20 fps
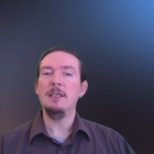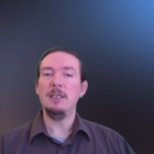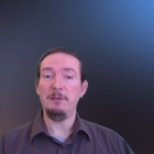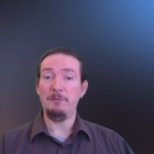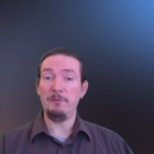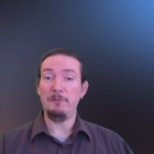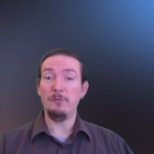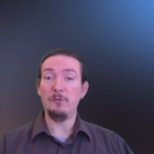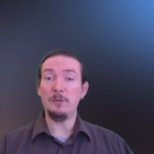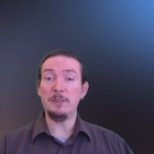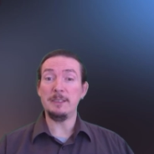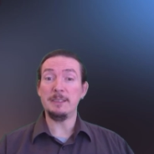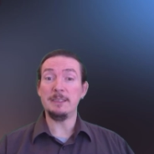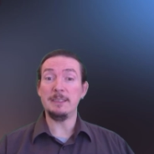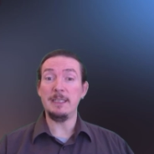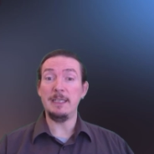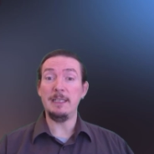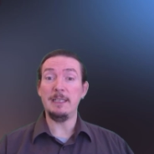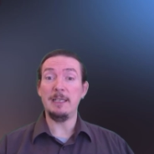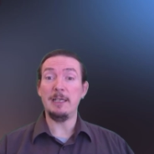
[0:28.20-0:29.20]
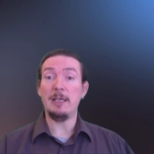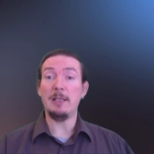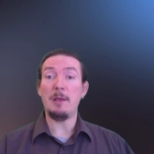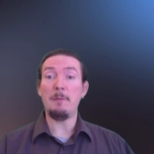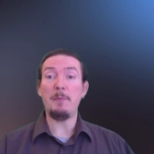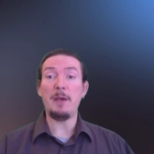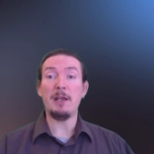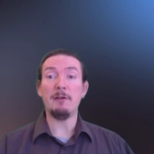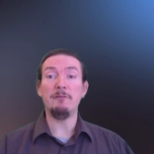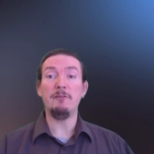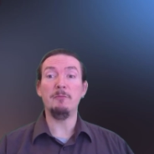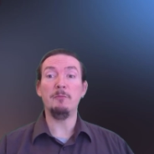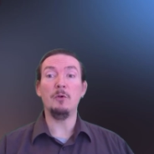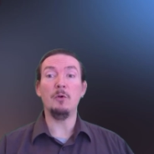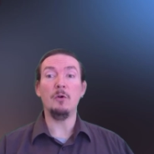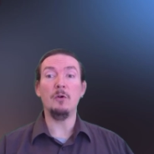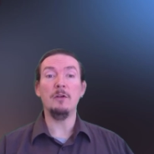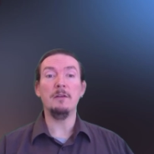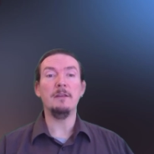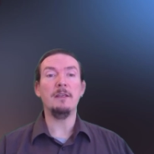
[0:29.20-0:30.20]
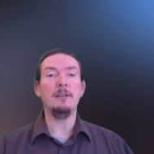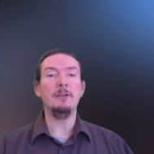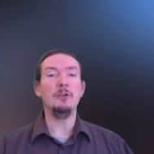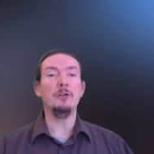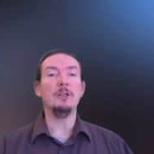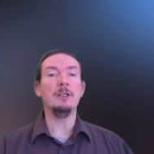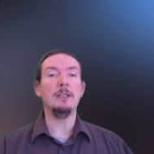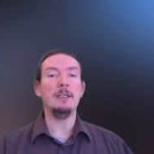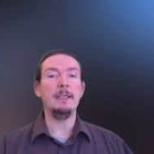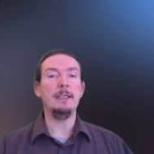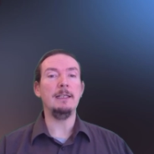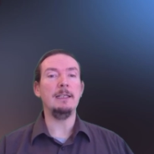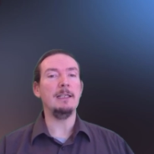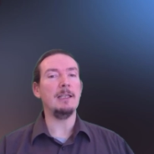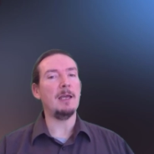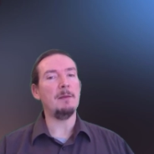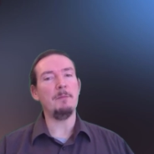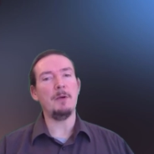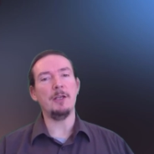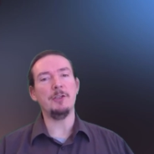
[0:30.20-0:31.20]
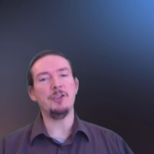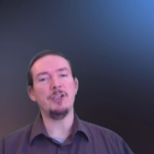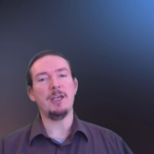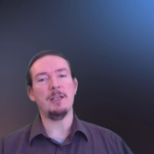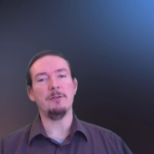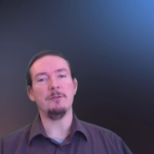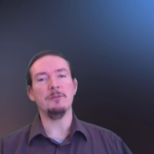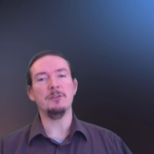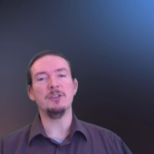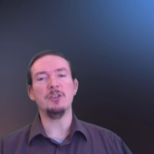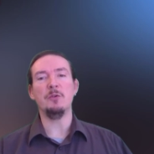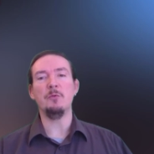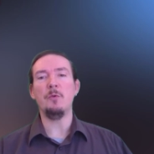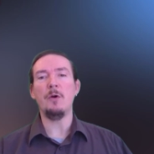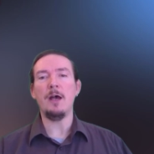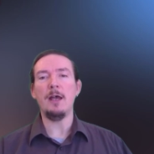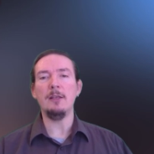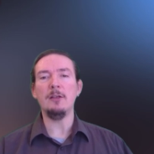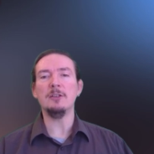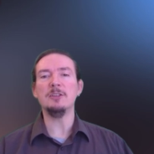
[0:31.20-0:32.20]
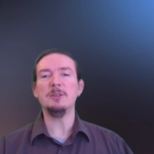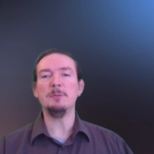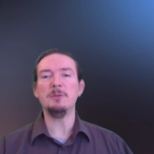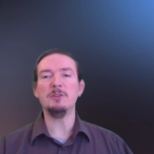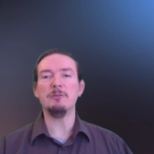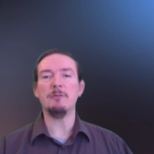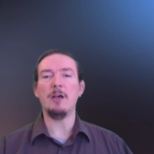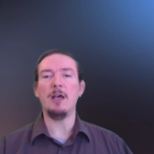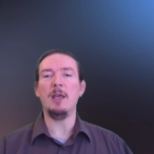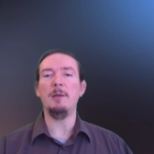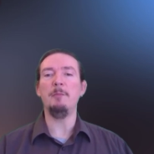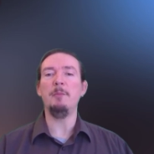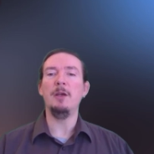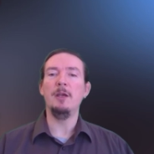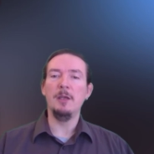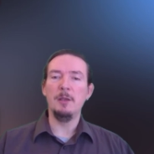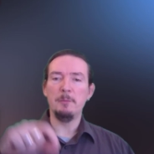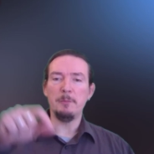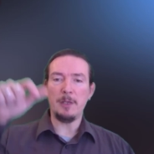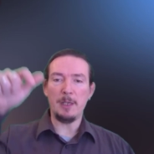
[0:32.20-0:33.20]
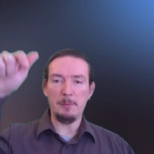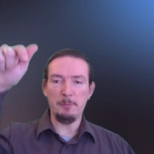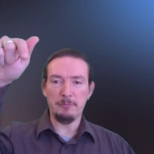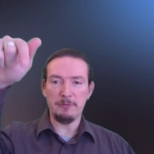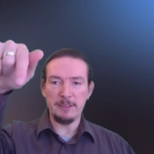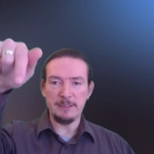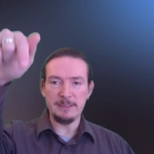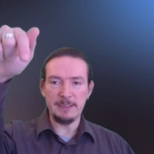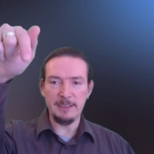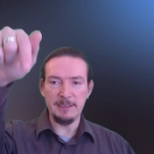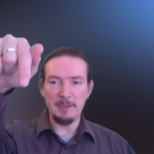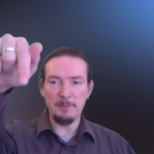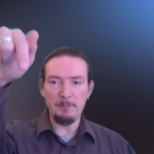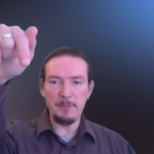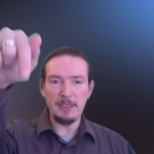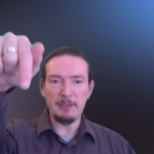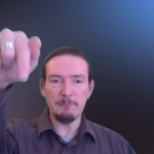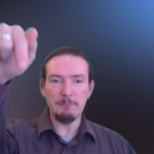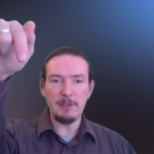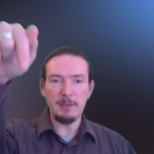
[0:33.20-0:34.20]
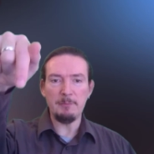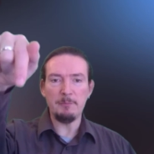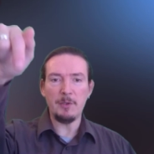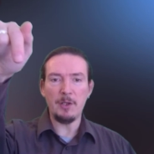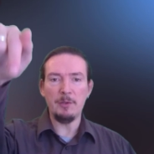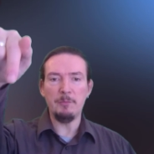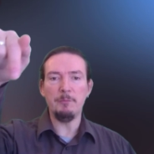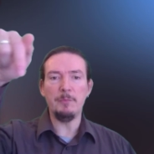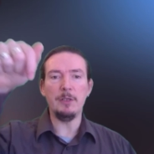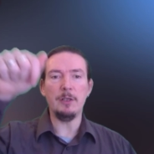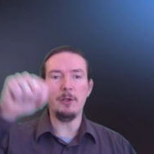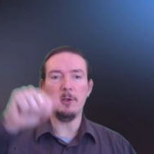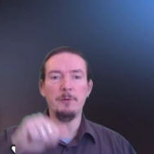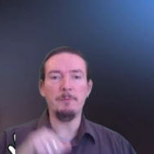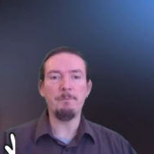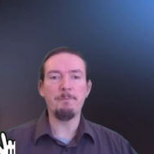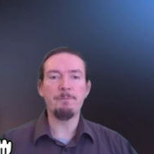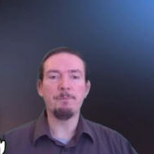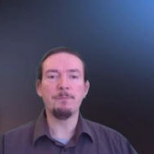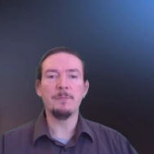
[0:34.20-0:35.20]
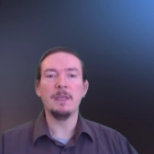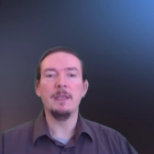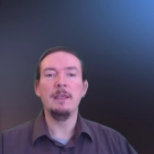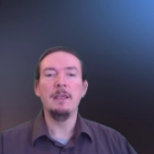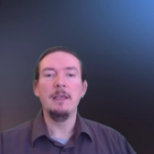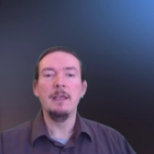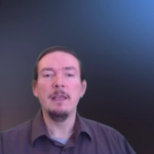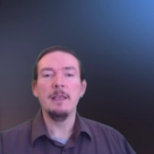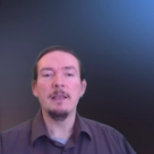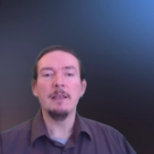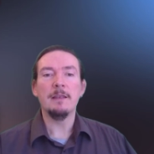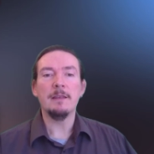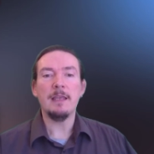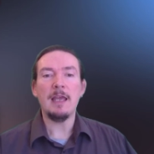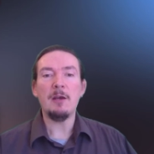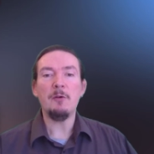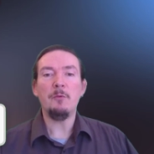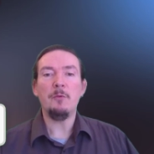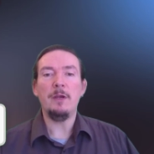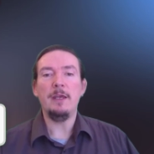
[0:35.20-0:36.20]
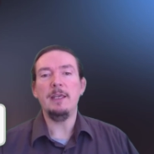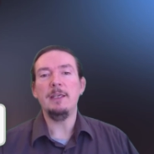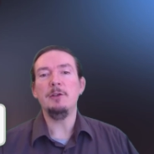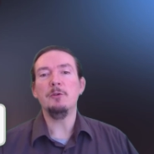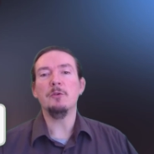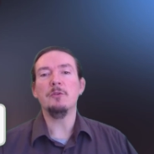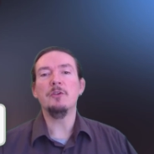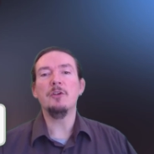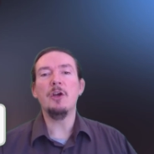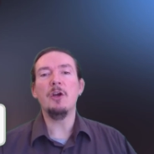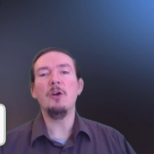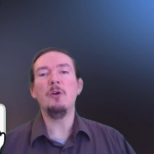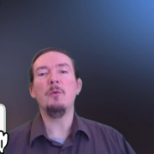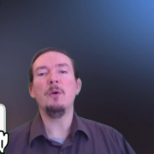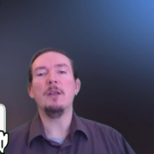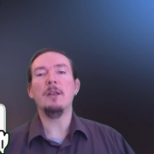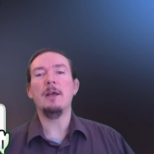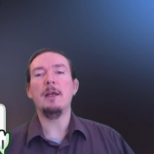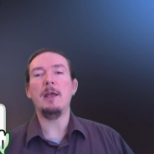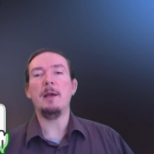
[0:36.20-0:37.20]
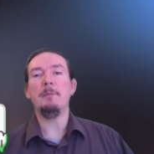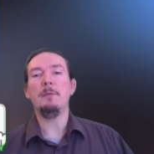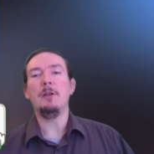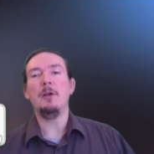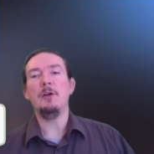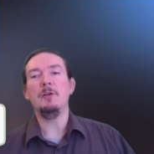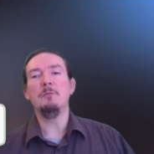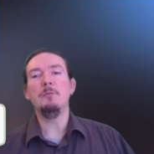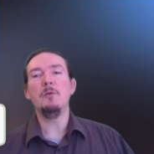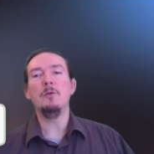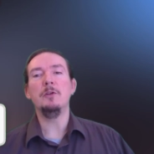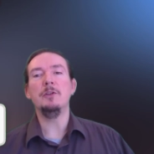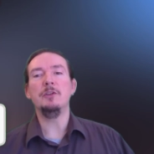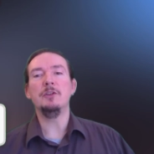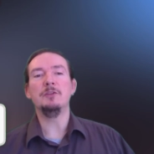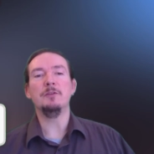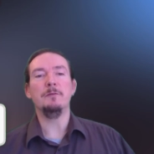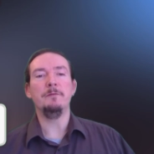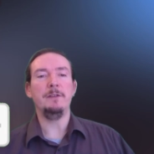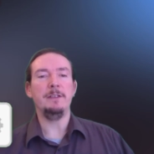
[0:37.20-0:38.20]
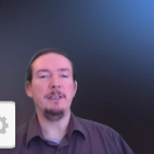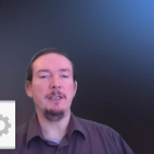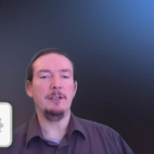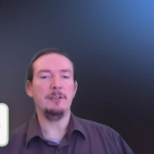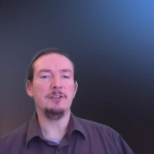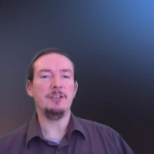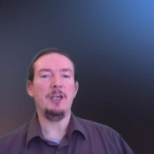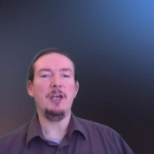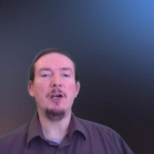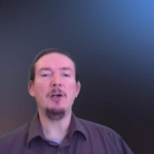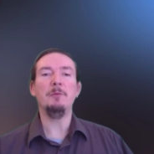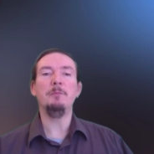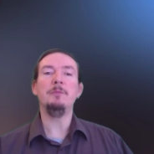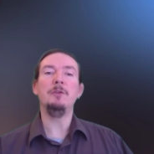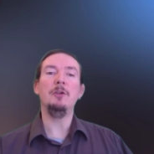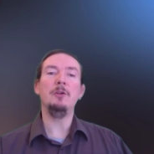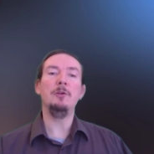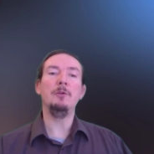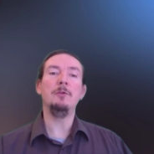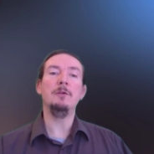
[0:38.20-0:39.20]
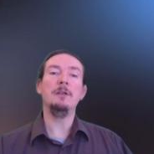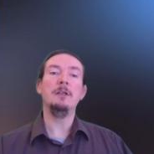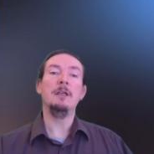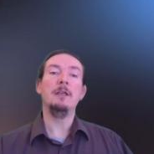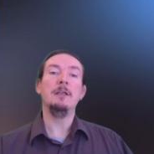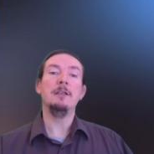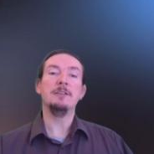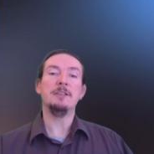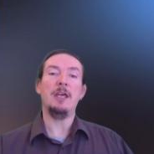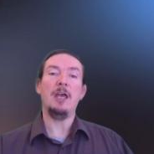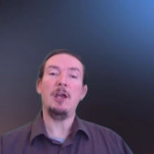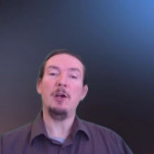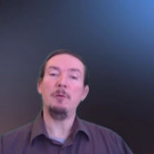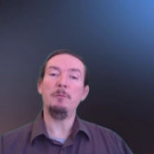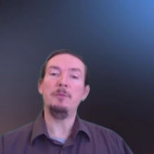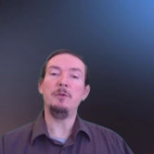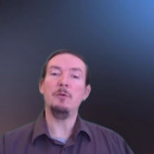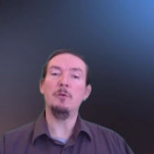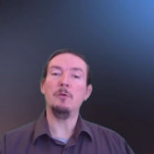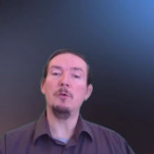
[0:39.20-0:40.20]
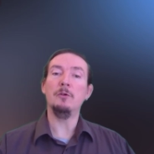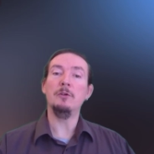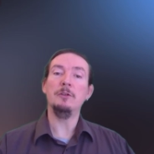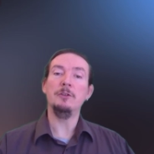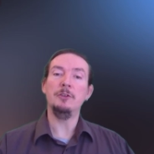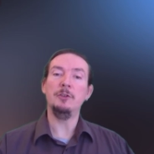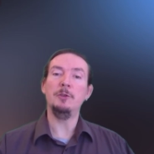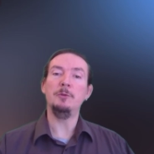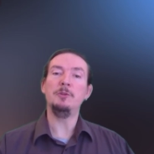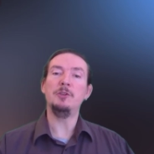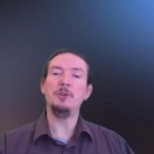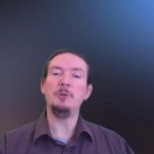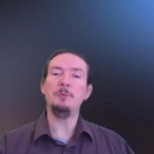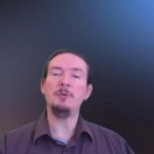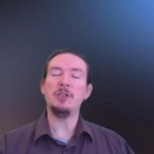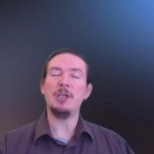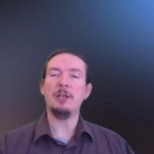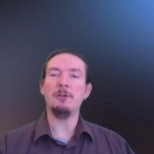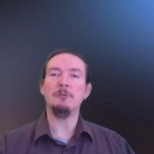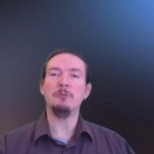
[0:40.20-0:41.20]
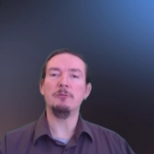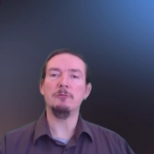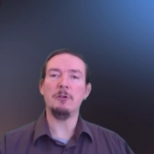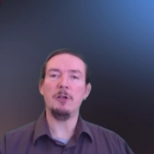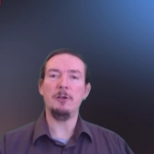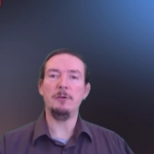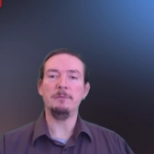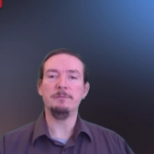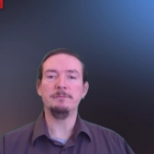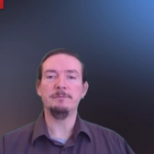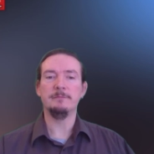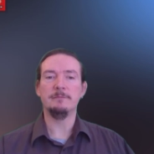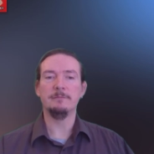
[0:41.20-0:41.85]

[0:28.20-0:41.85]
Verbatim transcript: If you've already seen it and are back for more, then you clearly like my channel, so why not subscribe by pressing the big red button below. That way you'll know when I upload more useful videos to help you to help your YouTube channel grow.